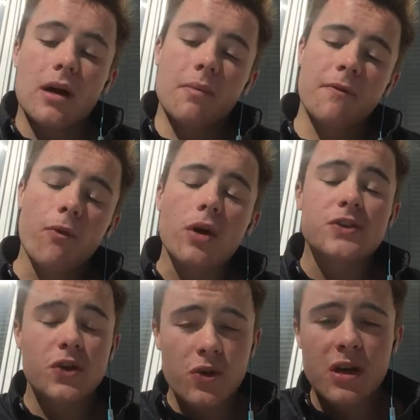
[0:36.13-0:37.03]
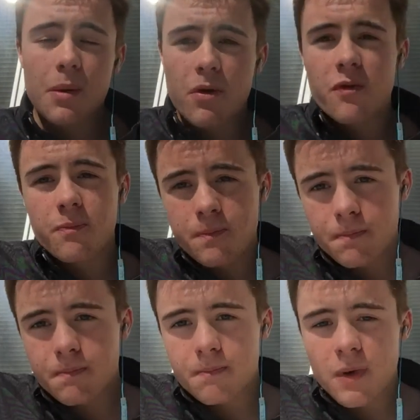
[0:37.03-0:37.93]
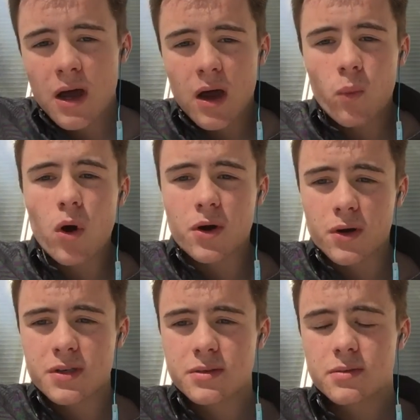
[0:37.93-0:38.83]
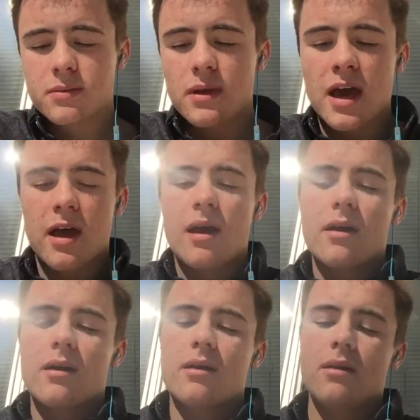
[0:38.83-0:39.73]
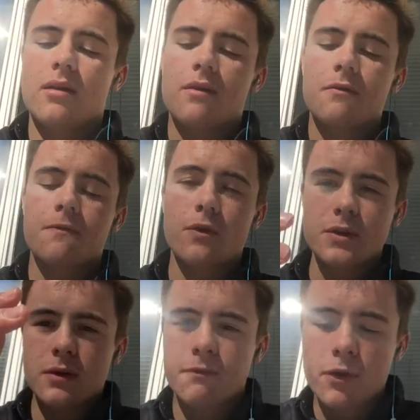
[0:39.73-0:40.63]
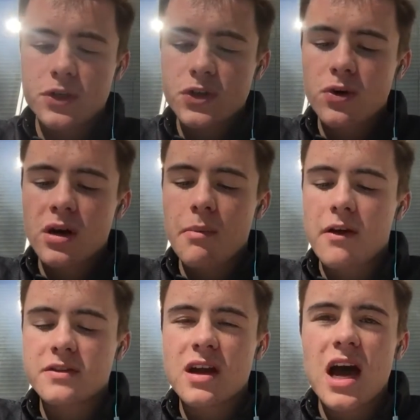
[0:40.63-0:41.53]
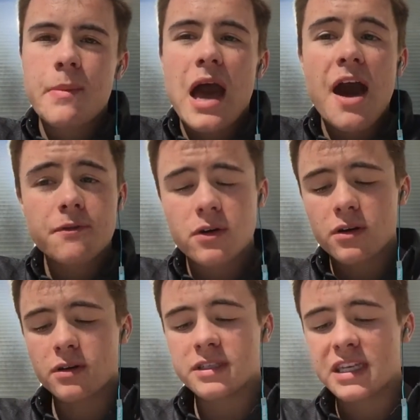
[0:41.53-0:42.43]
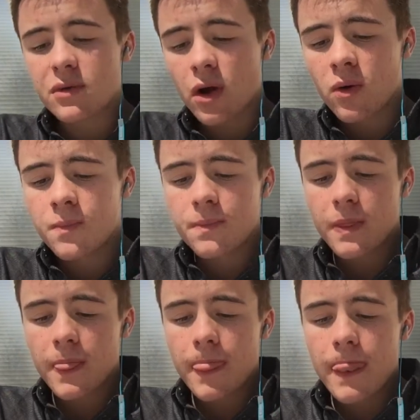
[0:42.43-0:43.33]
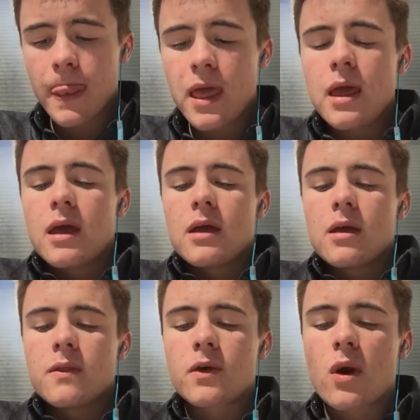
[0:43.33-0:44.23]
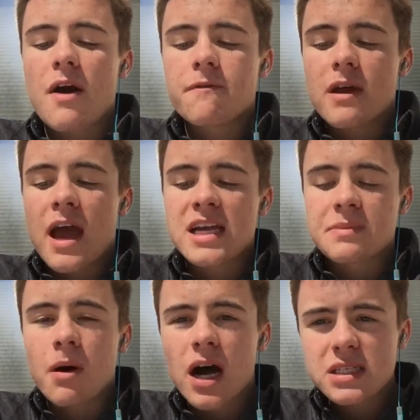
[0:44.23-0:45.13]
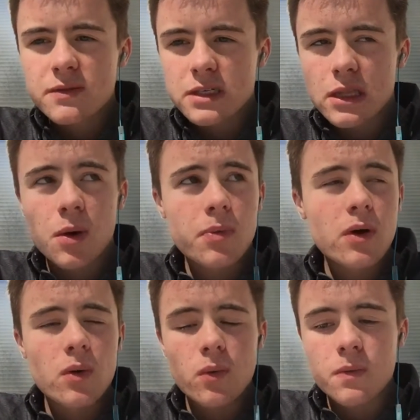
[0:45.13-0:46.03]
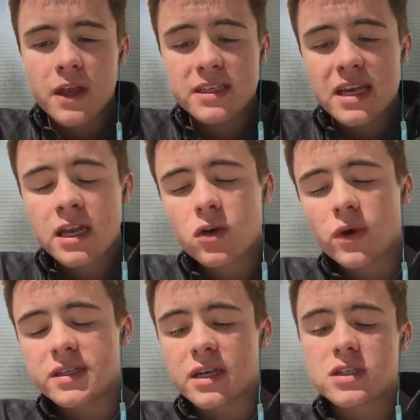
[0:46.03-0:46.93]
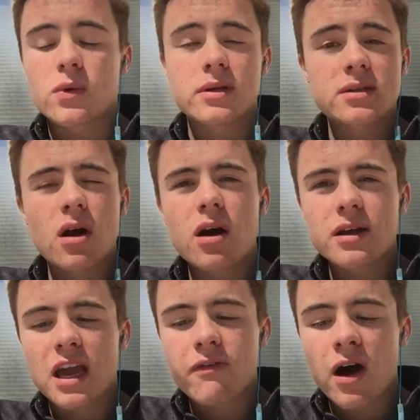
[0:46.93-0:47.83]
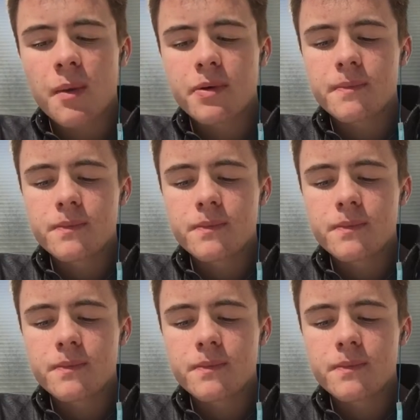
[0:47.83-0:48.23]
Before a certain number of workers, for a certain amount of time after 0, the graph has a positive slope that is increasing, so it is concave up.